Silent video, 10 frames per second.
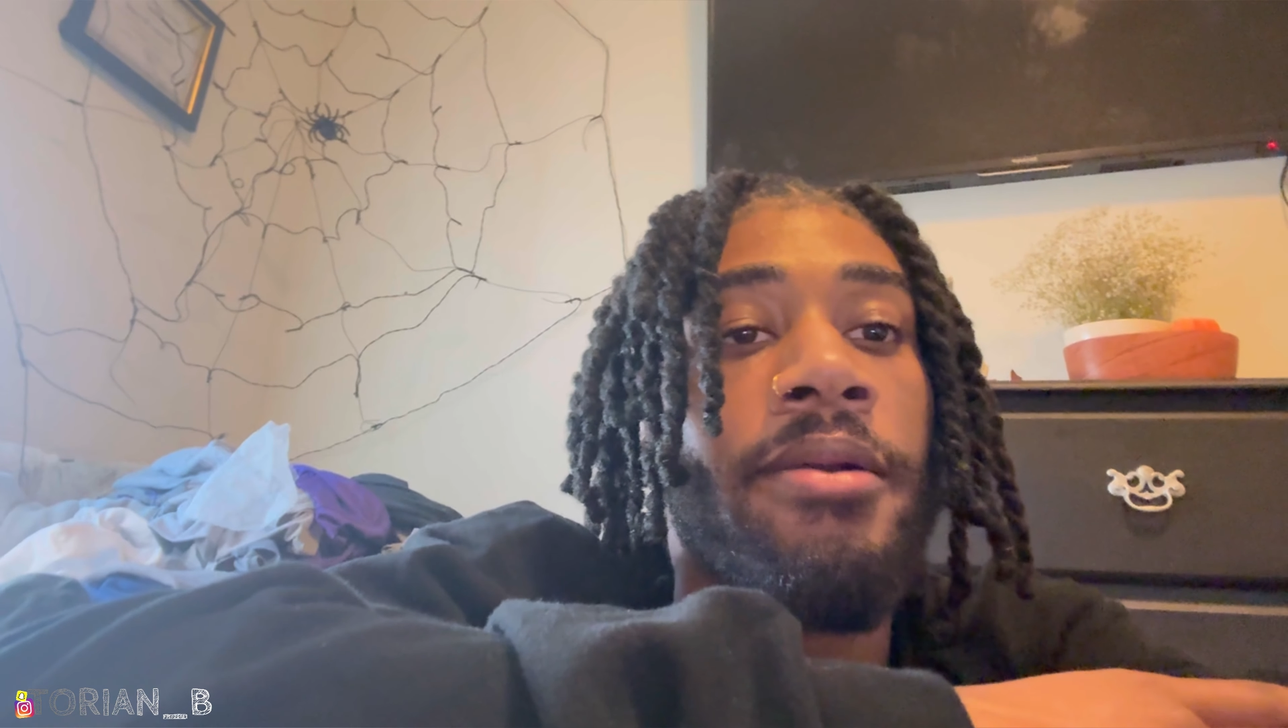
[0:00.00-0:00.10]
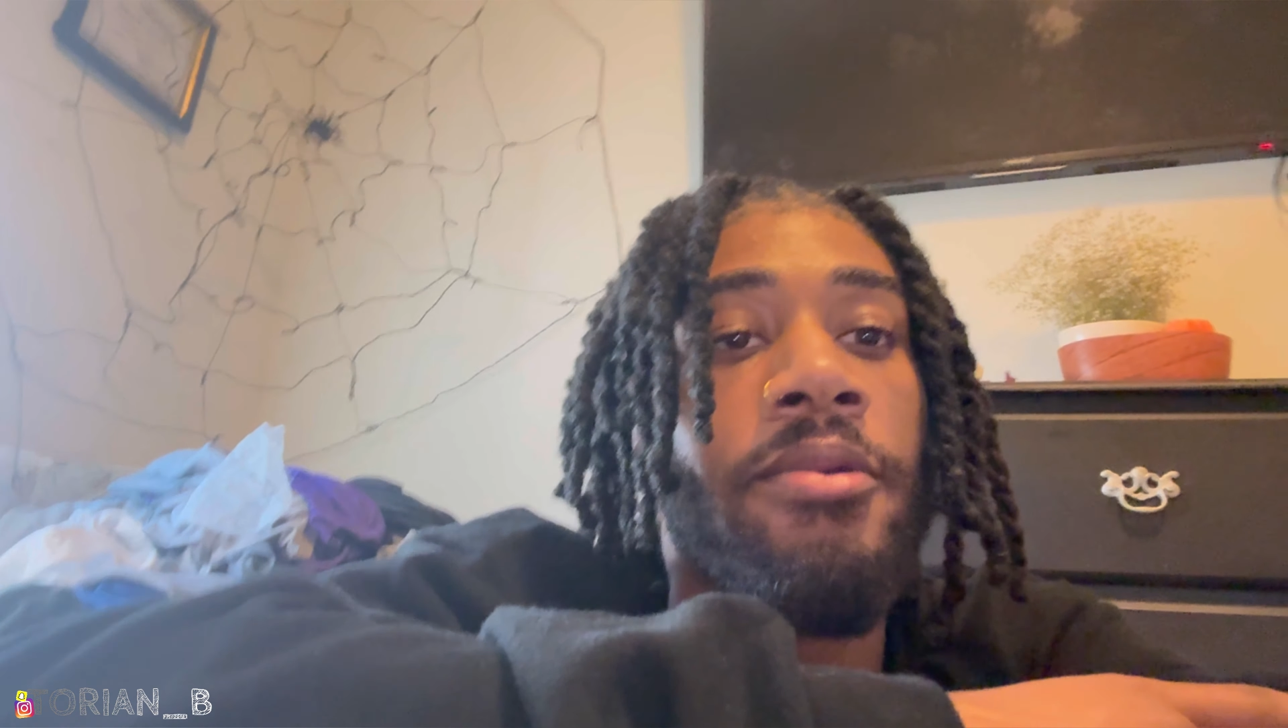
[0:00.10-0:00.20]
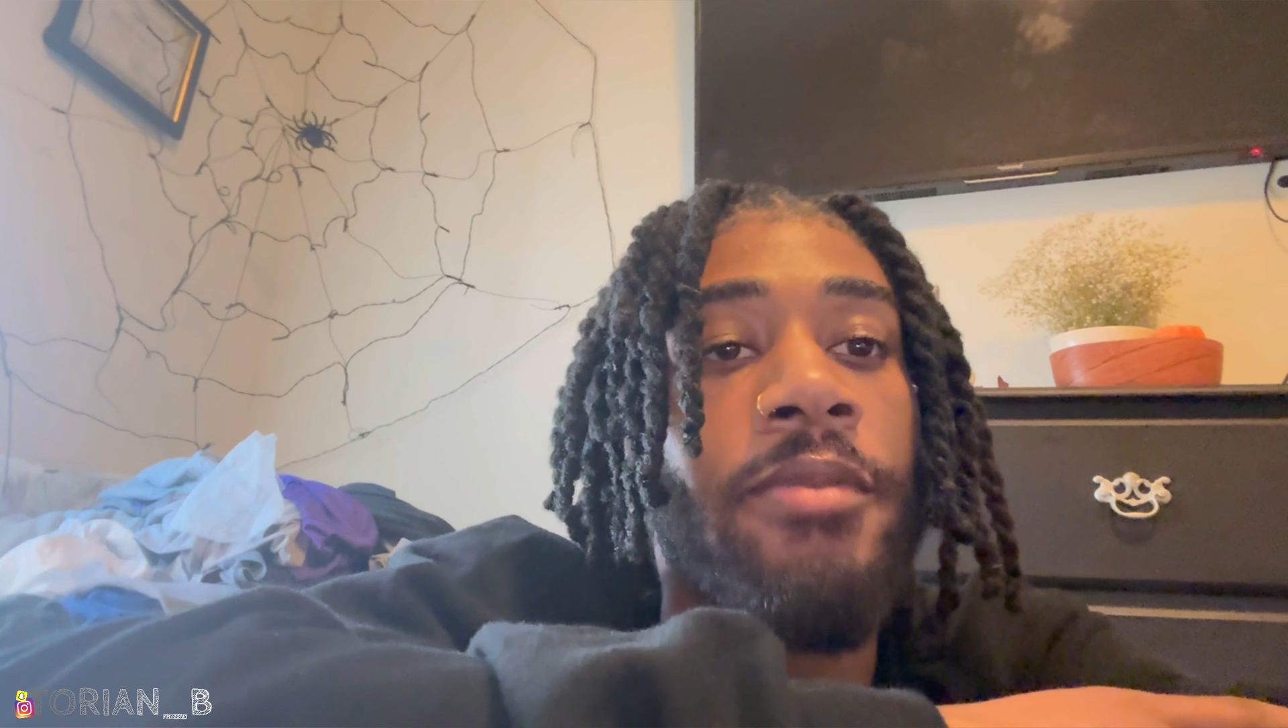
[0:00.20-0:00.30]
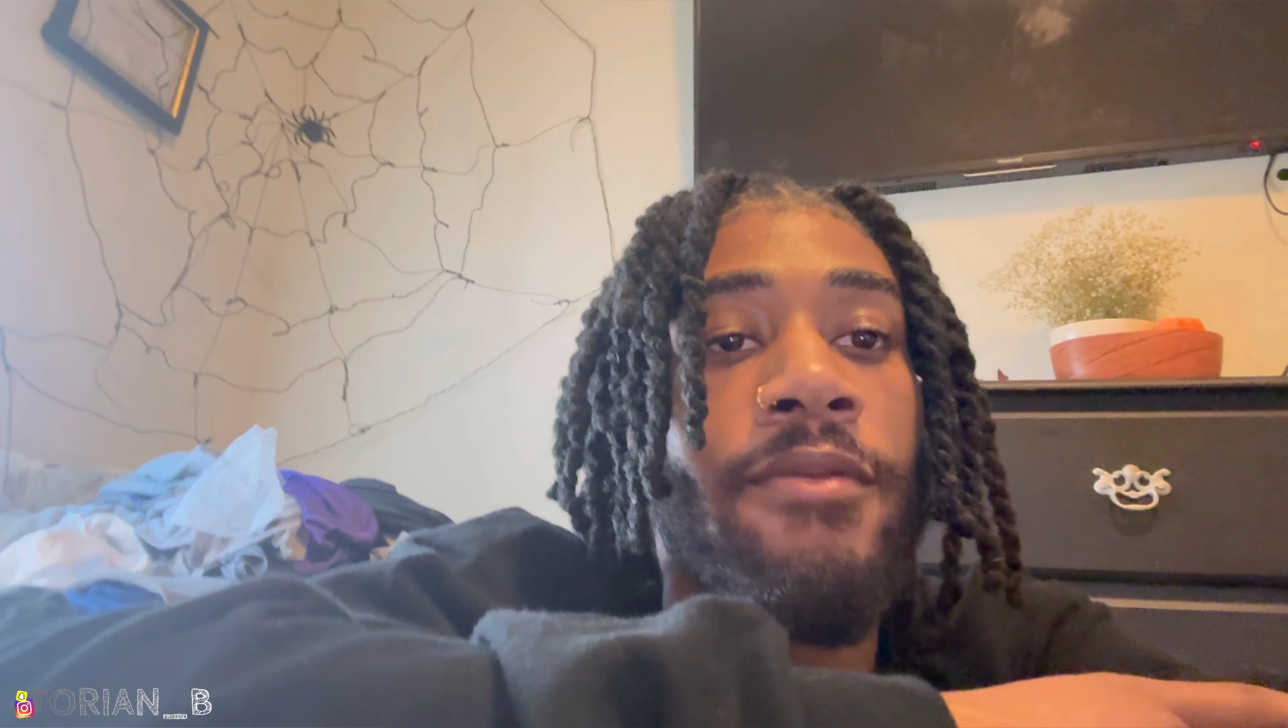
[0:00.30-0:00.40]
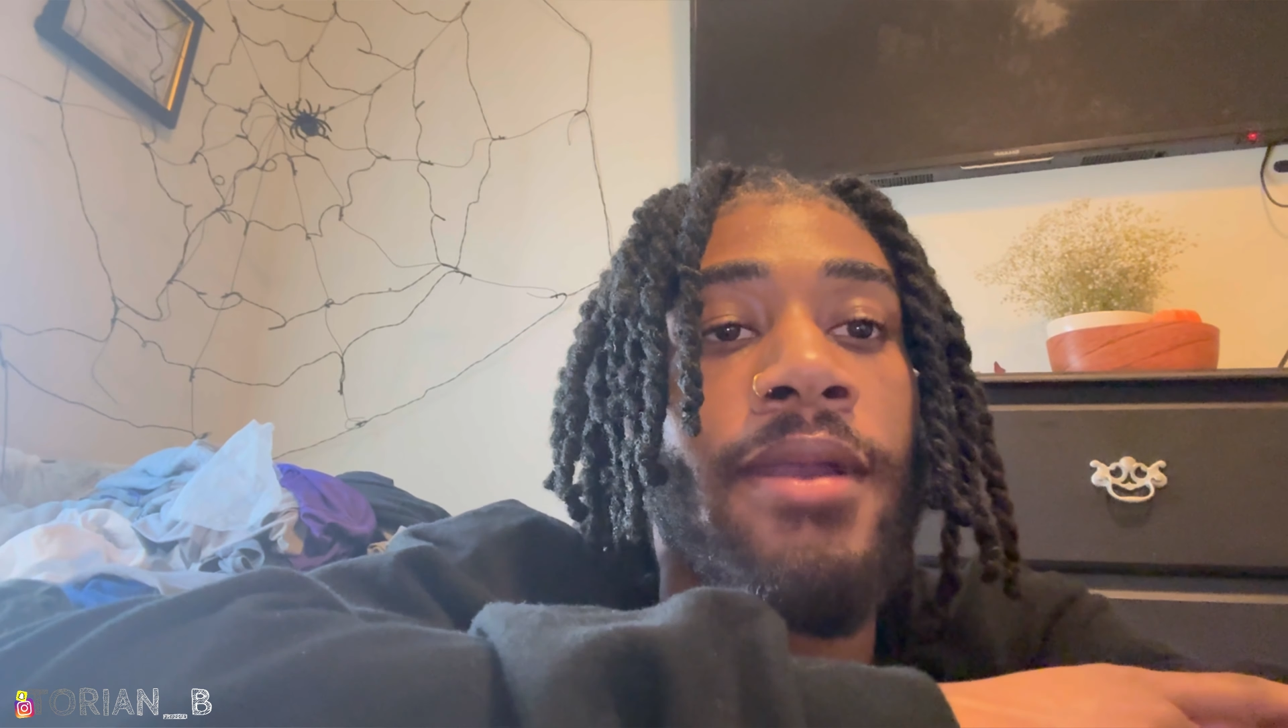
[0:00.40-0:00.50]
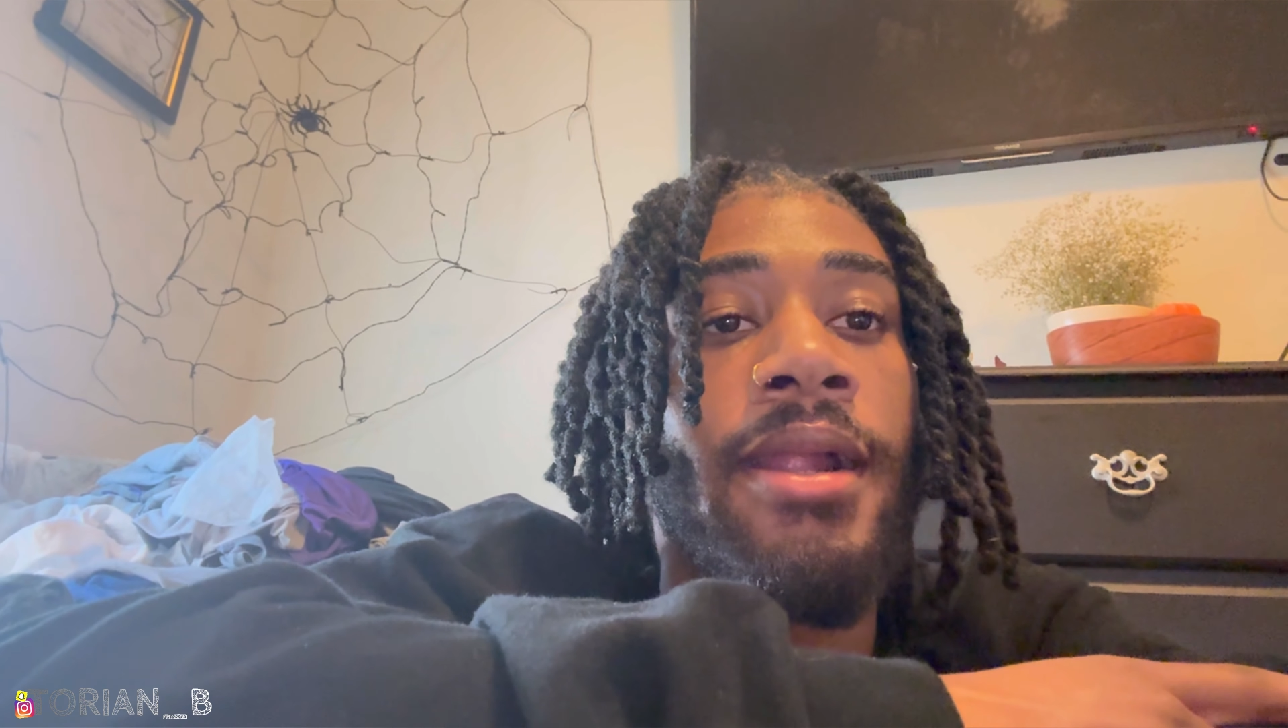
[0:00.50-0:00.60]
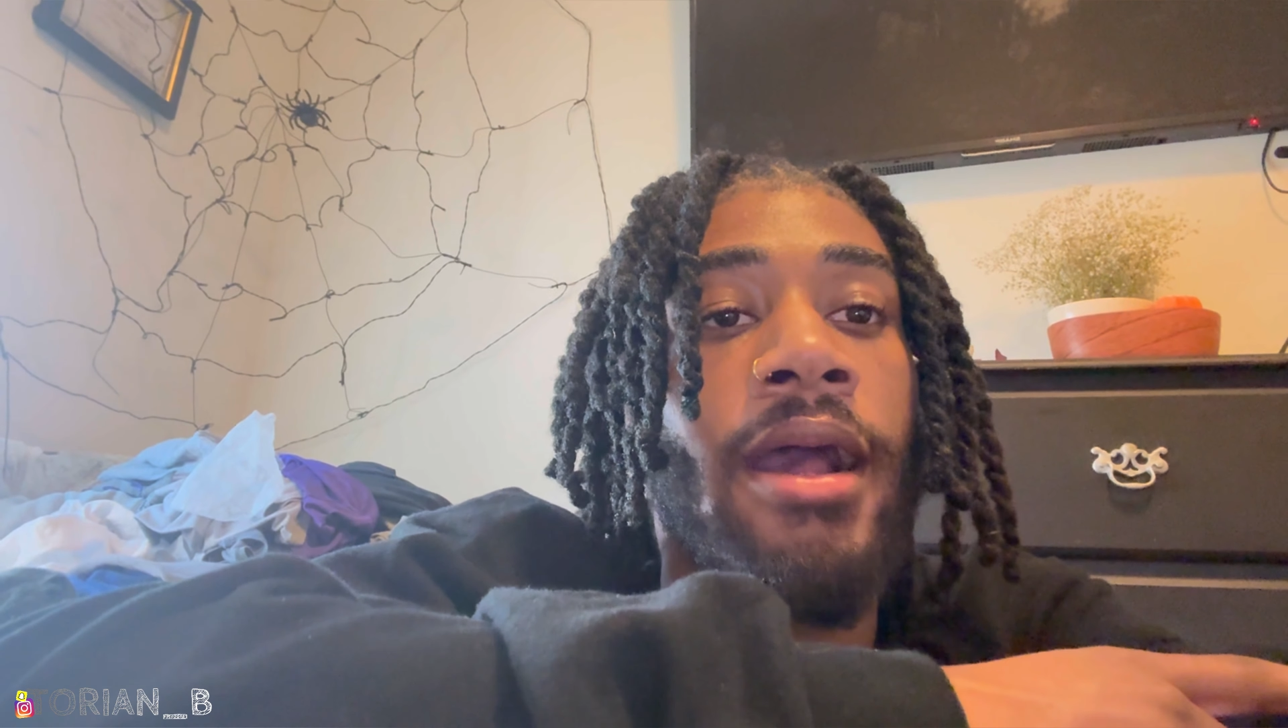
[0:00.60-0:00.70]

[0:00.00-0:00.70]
we both got